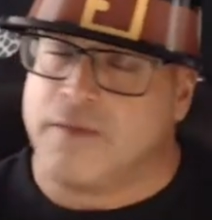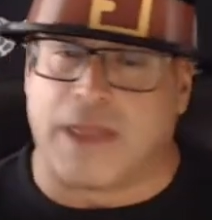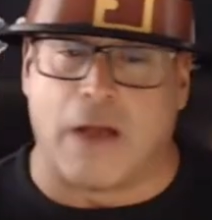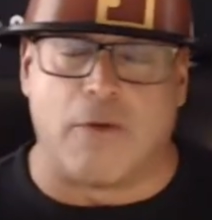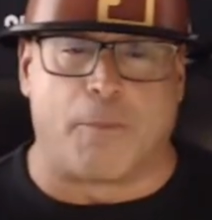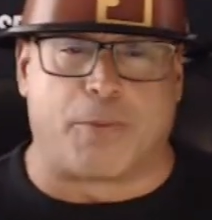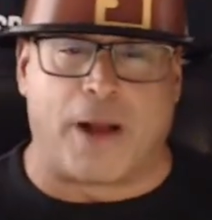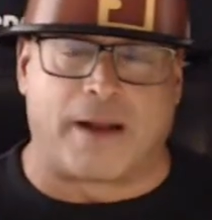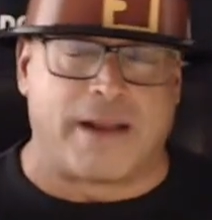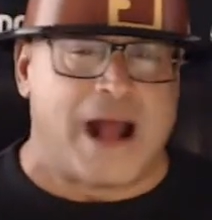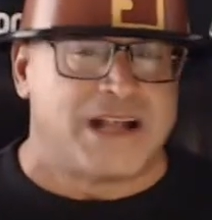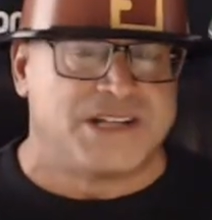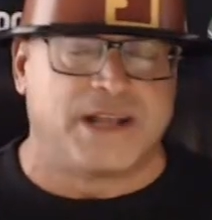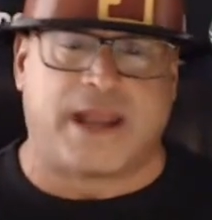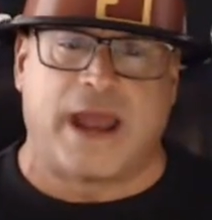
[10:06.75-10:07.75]
They were
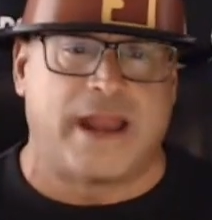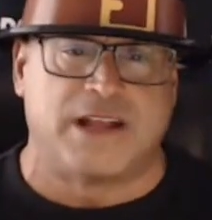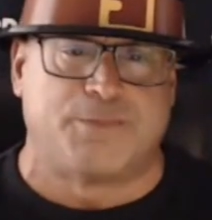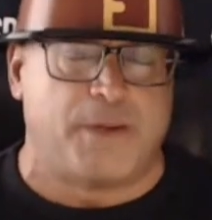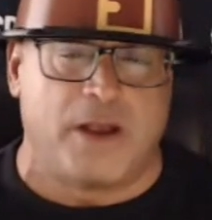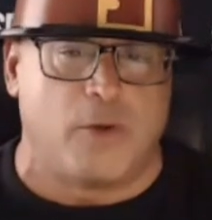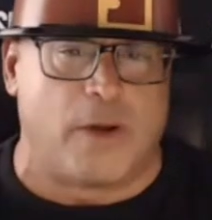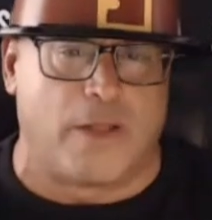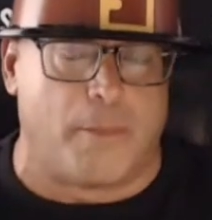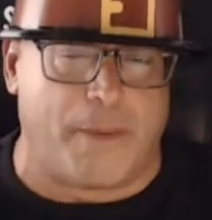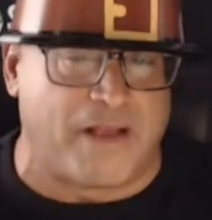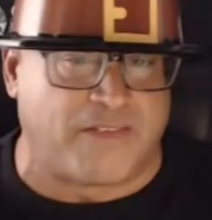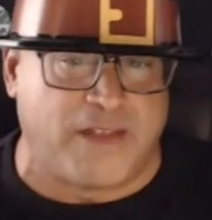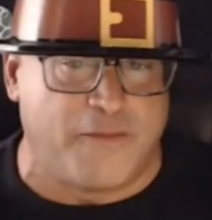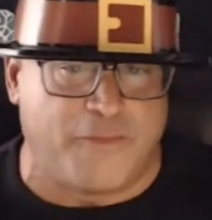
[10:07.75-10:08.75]
prognosticated as being one of
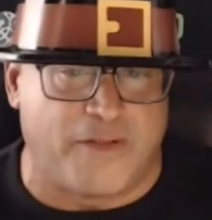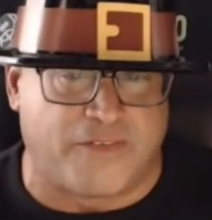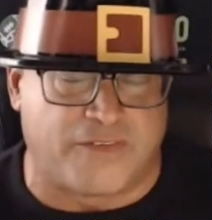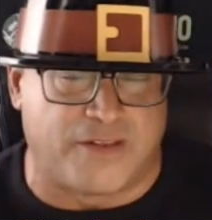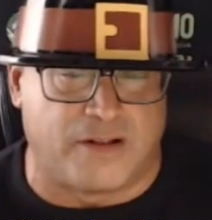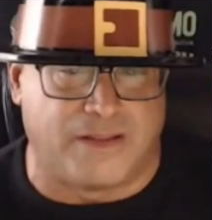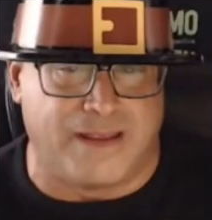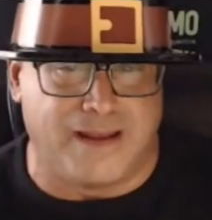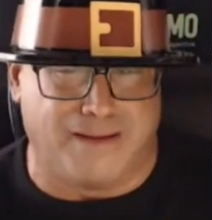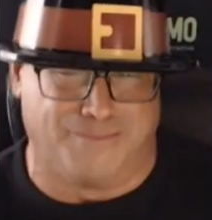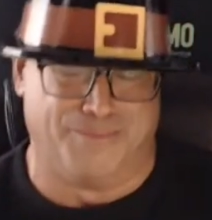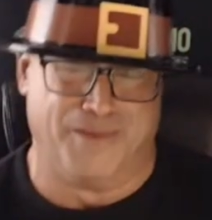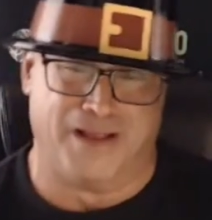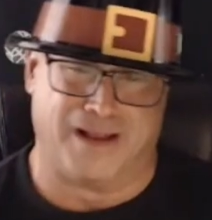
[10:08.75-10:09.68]
the best defenses in the league.